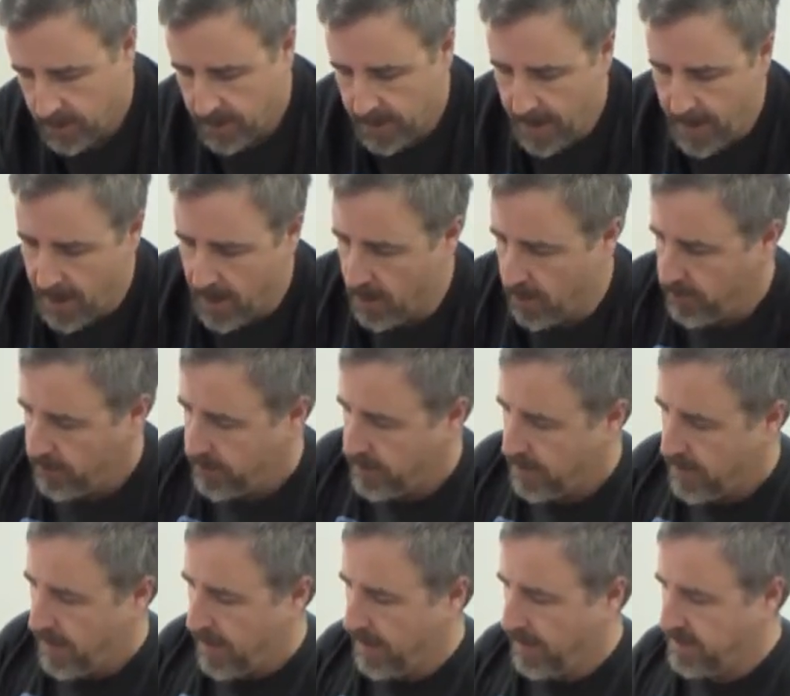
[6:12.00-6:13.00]
Now
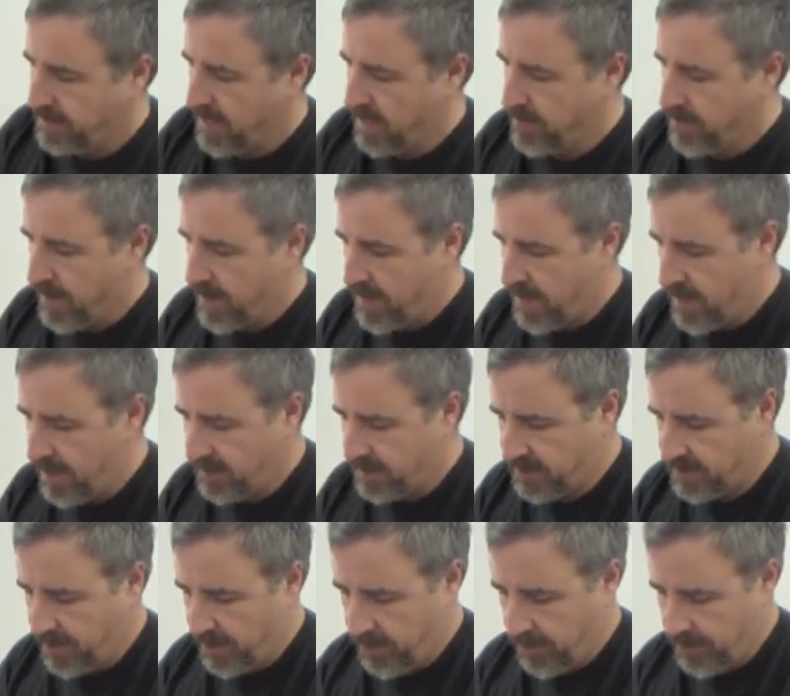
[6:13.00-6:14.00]
I can take my heat
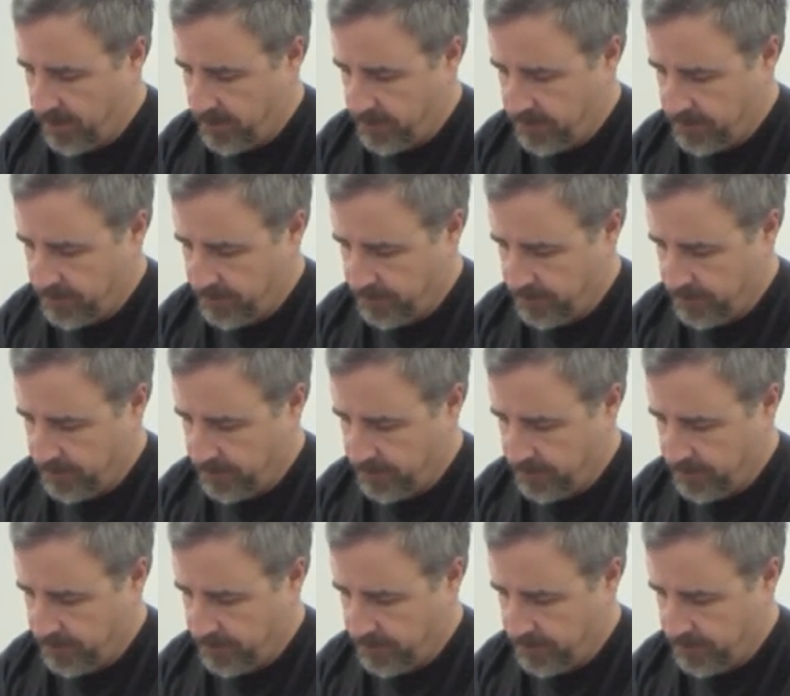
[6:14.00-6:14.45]
sealer